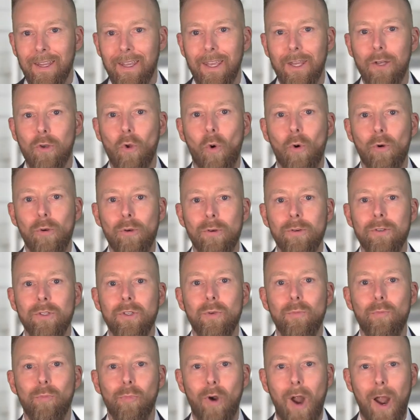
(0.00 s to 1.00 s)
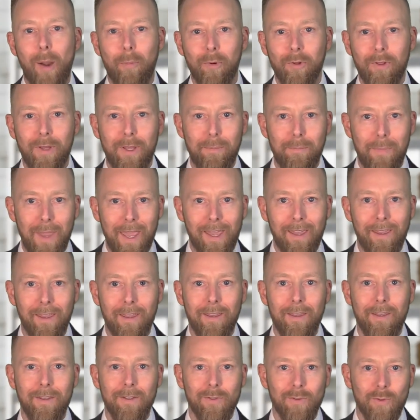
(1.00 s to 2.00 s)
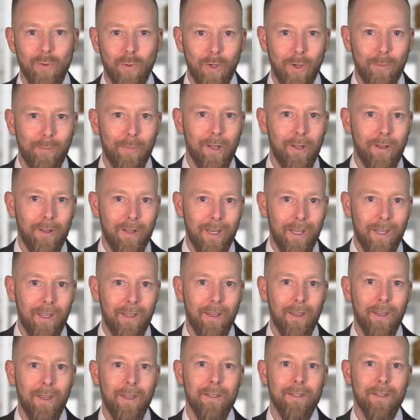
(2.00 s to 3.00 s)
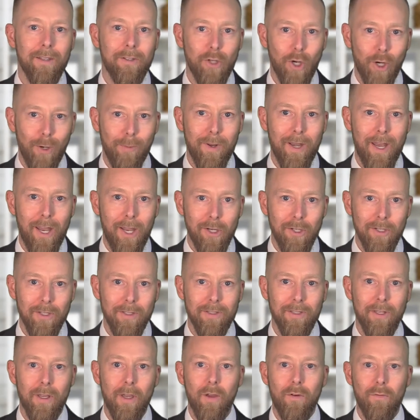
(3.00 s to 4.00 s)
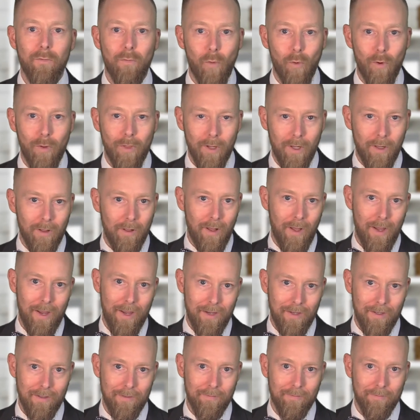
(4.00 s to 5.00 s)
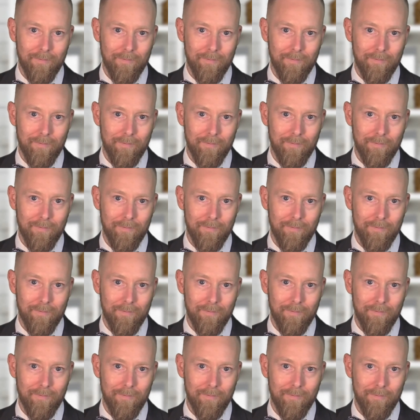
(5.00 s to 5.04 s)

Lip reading: in order to properly make suitability determinations for the client.